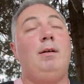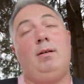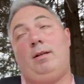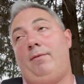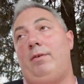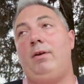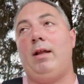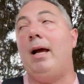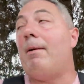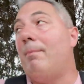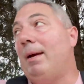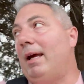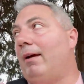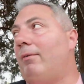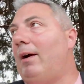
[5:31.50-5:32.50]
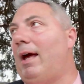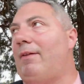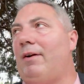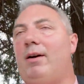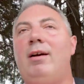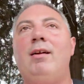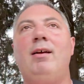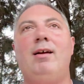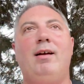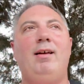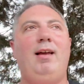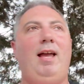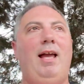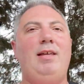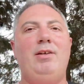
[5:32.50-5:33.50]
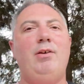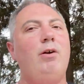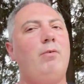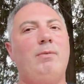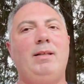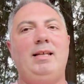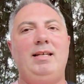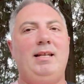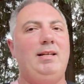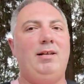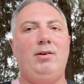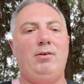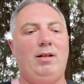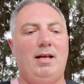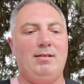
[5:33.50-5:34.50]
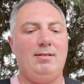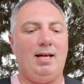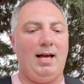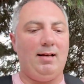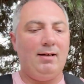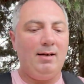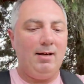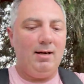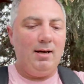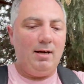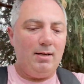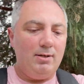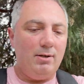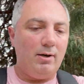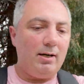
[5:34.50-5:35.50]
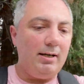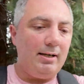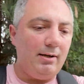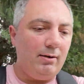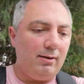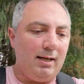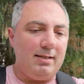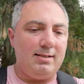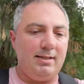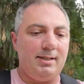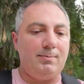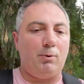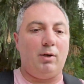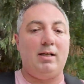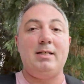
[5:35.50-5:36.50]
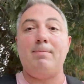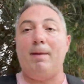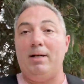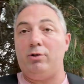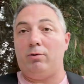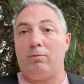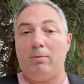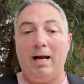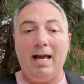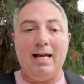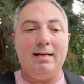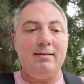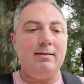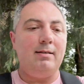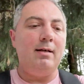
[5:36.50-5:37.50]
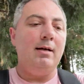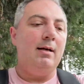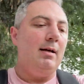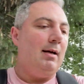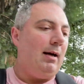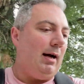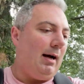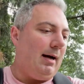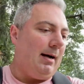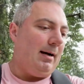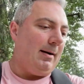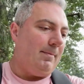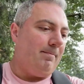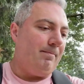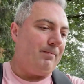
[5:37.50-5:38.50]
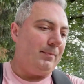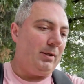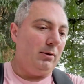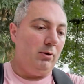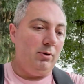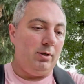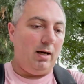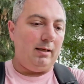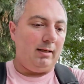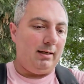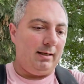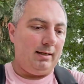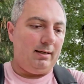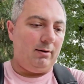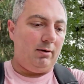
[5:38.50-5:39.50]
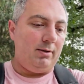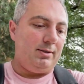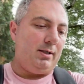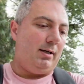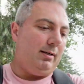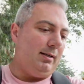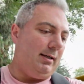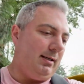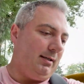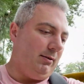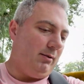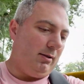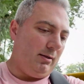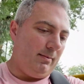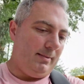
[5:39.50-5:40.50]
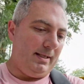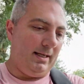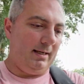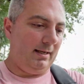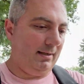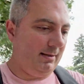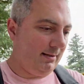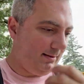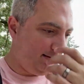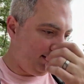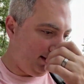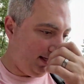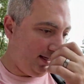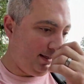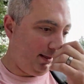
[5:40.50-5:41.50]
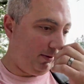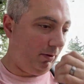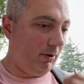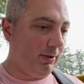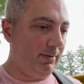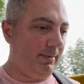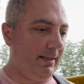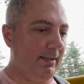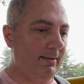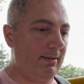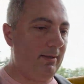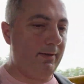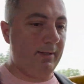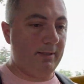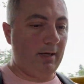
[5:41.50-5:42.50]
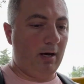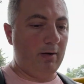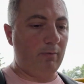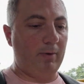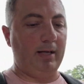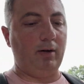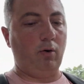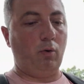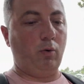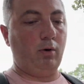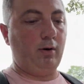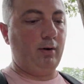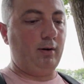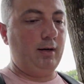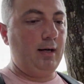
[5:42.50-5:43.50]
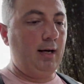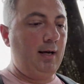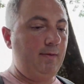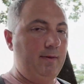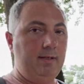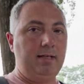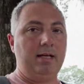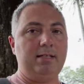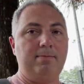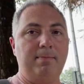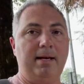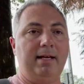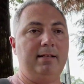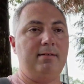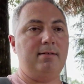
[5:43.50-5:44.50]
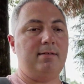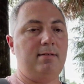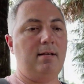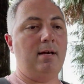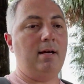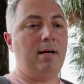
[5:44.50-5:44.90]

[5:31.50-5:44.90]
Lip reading: if you're like me, rather, you don't really need to utilize that. You're going to utilize things more like Spatial Rend, Lunala, or sorry, not a Lunala, but Necrozma, the Dawnwing, or the Dustmanes,